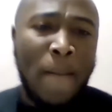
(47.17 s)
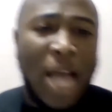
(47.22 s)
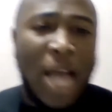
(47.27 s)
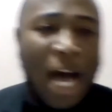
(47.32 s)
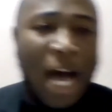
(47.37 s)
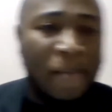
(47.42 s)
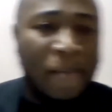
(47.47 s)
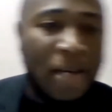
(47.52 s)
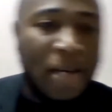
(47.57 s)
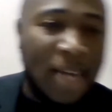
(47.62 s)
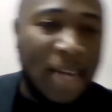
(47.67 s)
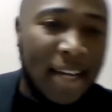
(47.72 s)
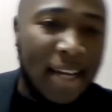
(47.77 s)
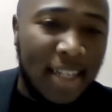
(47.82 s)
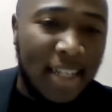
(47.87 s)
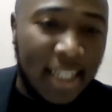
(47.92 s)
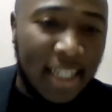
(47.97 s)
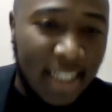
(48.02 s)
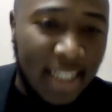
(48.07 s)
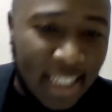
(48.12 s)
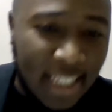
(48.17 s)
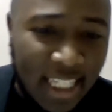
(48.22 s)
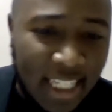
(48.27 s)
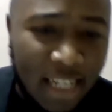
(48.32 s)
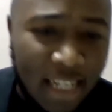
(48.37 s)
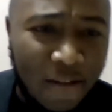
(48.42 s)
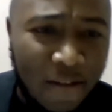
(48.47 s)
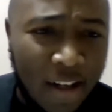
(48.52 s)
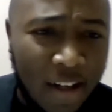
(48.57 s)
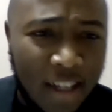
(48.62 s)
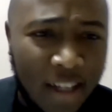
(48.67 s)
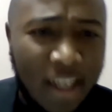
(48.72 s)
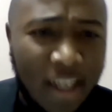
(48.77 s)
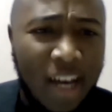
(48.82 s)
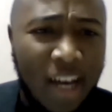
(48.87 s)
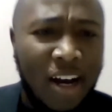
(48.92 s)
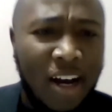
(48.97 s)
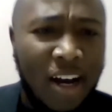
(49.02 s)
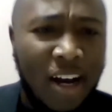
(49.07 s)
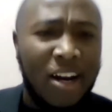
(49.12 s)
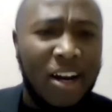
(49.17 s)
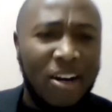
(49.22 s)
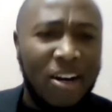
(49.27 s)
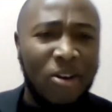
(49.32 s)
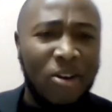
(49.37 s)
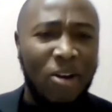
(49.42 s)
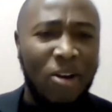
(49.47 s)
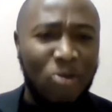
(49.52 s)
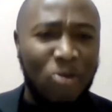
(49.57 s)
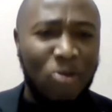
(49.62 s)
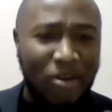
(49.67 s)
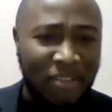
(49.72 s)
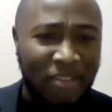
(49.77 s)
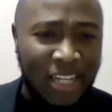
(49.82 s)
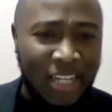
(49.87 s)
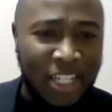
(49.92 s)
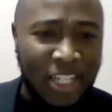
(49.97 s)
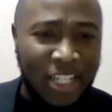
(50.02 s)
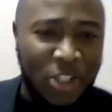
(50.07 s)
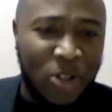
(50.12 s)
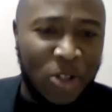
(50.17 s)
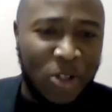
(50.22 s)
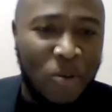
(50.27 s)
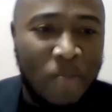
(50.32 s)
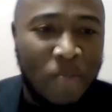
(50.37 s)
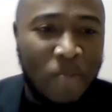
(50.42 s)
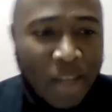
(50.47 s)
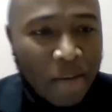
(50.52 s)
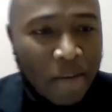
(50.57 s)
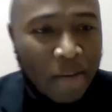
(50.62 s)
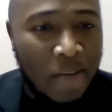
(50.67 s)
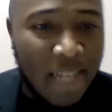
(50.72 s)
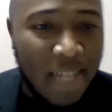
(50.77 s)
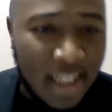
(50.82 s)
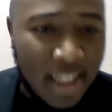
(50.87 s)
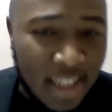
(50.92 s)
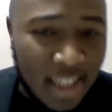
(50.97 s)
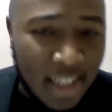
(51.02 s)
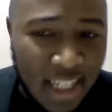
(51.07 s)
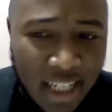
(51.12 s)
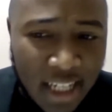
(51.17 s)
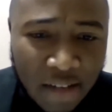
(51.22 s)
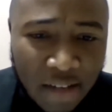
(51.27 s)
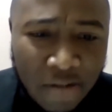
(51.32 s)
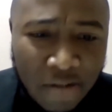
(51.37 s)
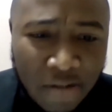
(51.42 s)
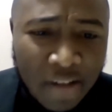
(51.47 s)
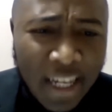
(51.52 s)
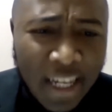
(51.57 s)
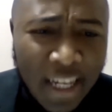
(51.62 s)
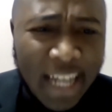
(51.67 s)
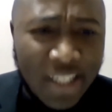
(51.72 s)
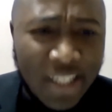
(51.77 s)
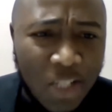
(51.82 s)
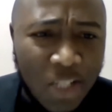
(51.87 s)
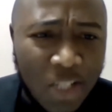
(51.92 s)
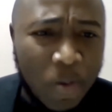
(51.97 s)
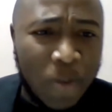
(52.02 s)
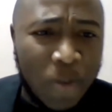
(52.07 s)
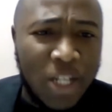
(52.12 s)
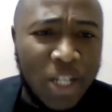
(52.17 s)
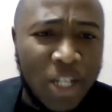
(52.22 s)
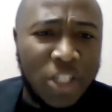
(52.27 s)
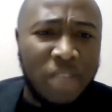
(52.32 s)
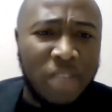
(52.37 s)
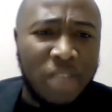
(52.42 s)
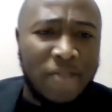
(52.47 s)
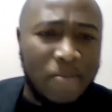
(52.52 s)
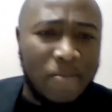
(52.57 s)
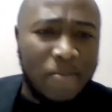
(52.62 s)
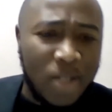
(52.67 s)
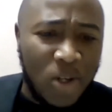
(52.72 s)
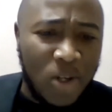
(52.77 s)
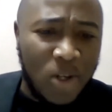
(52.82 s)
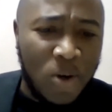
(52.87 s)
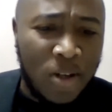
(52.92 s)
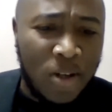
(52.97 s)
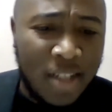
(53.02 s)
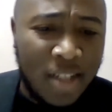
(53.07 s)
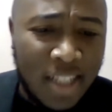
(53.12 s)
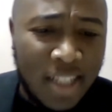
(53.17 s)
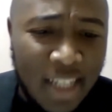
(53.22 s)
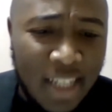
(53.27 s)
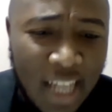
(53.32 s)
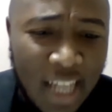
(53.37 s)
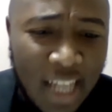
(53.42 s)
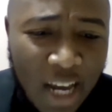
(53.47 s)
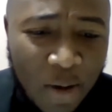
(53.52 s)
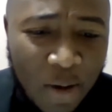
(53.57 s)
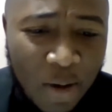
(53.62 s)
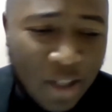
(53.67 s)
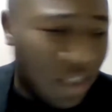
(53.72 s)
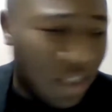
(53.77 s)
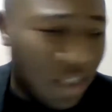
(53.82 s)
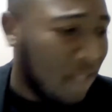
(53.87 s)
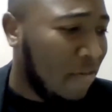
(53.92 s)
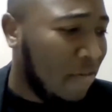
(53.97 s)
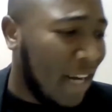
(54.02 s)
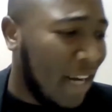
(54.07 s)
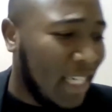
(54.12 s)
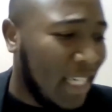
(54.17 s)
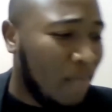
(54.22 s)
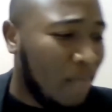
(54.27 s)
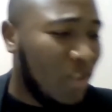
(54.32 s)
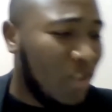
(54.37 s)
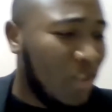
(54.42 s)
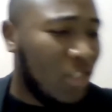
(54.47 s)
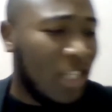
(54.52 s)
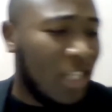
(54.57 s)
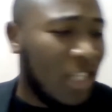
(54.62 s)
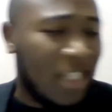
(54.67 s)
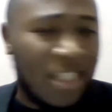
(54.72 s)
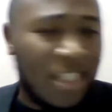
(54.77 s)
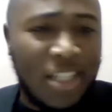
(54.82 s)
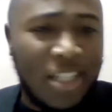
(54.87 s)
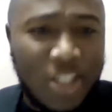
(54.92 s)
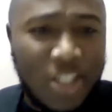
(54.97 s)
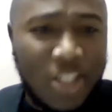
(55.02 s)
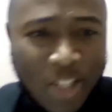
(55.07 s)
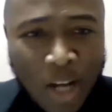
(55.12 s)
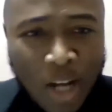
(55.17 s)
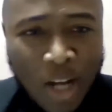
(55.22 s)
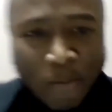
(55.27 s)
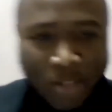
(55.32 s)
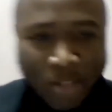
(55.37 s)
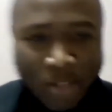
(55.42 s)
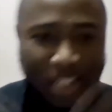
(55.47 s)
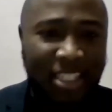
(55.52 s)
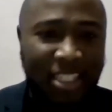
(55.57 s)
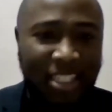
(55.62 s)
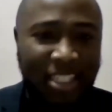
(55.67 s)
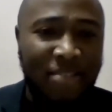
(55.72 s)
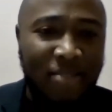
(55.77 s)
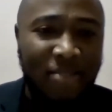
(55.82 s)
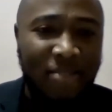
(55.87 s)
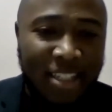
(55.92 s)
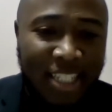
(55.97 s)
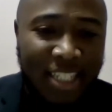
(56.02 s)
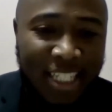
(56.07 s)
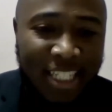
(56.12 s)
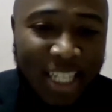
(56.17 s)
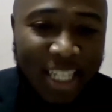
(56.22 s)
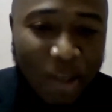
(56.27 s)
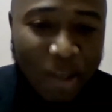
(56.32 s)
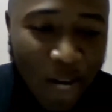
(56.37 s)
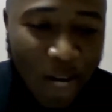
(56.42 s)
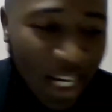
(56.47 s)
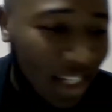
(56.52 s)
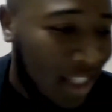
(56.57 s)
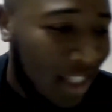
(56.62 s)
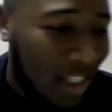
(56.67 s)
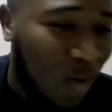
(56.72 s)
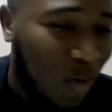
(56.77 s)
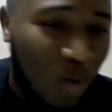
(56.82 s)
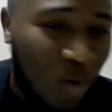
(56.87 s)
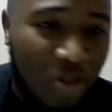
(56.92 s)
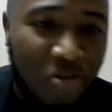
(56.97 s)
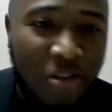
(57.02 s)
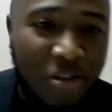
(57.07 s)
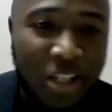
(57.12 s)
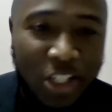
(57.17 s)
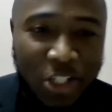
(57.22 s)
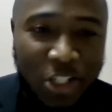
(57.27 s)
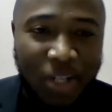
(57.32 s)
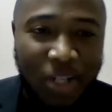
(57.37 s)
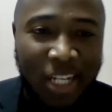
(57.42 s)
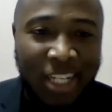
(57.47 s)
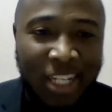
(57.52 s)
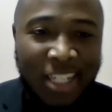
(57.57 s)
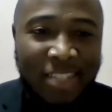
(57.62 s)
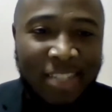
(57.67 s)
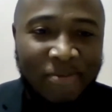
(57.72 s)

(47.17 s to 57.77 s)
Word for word: or maybe in, in need of a, a, a, a revelation, or they may be in need of inspiration from the Lord. I want to invite them to just, just come to the service. Amen. We're virtual,